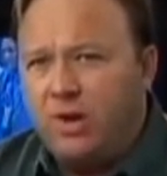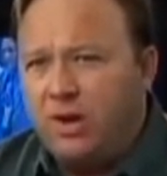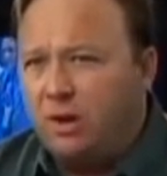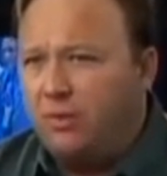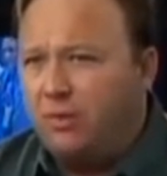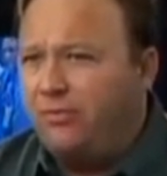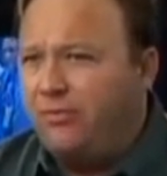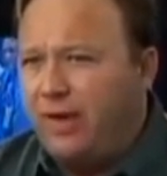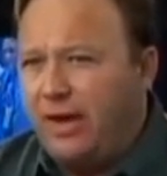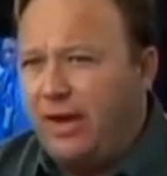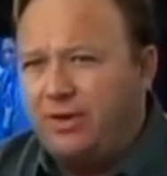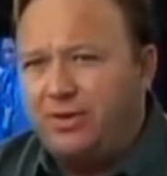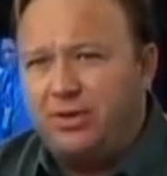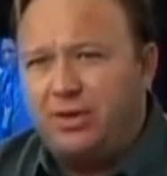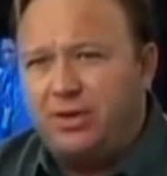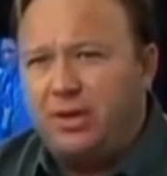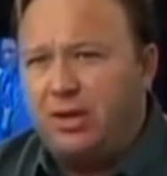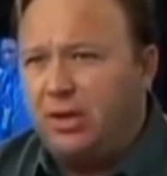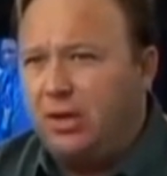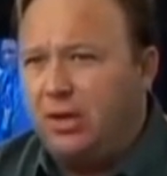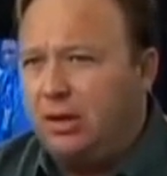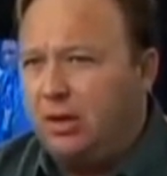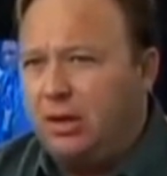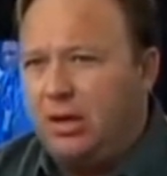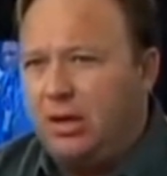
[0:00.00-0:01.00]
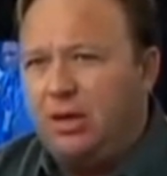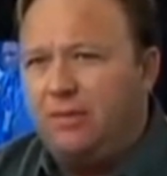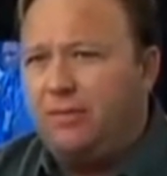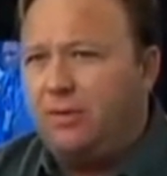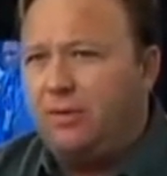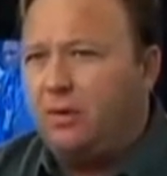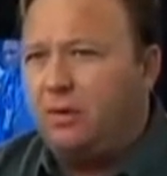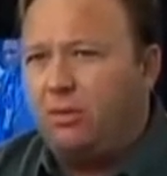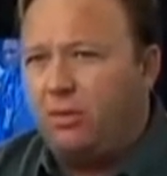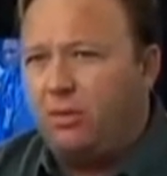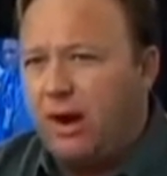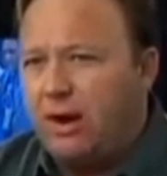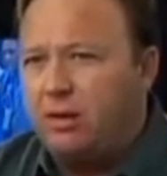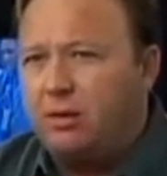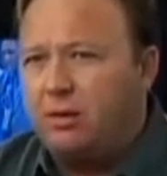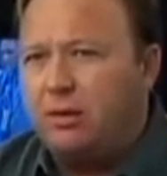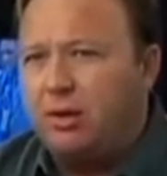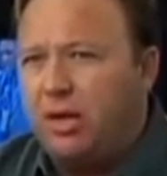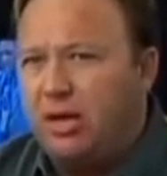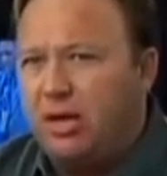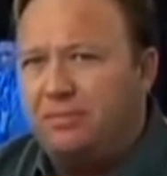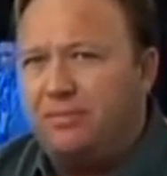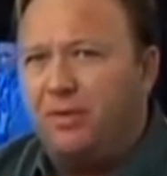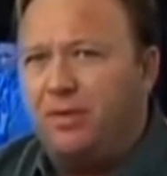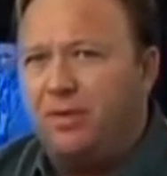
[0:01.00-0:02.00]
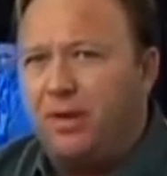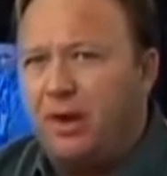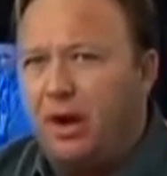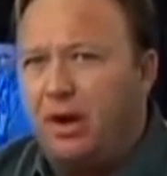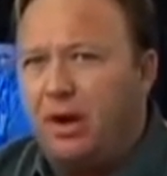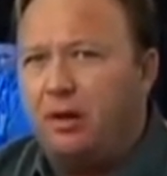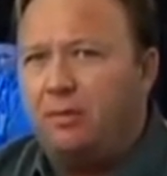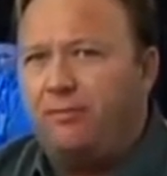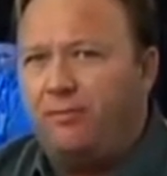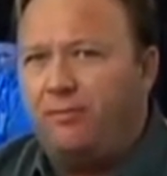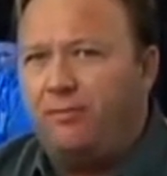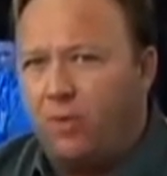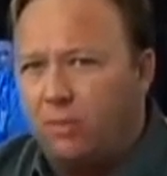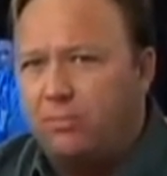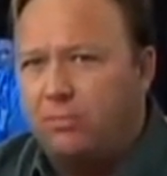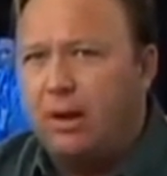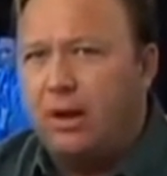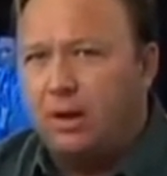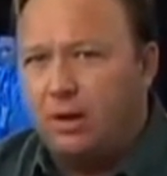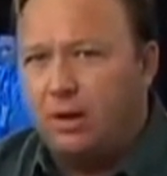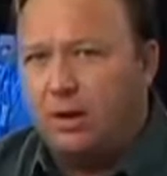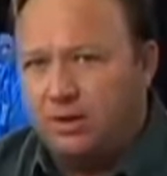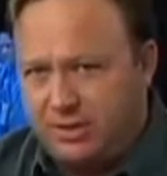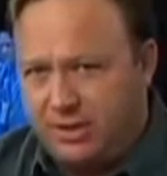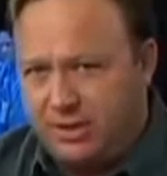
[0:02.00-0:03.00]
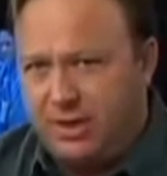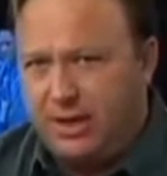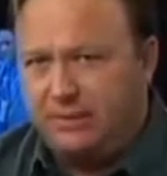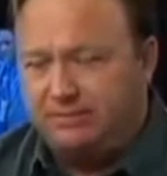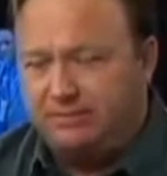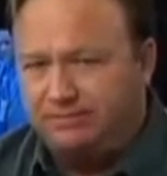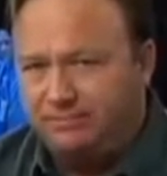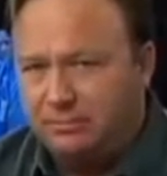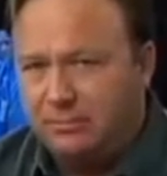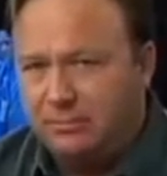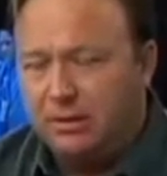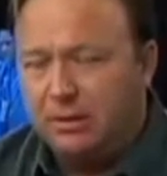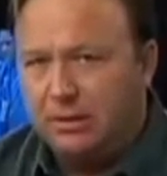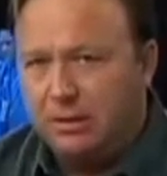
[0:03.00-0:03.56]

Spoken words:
we are facing even greater evil than our forebears did.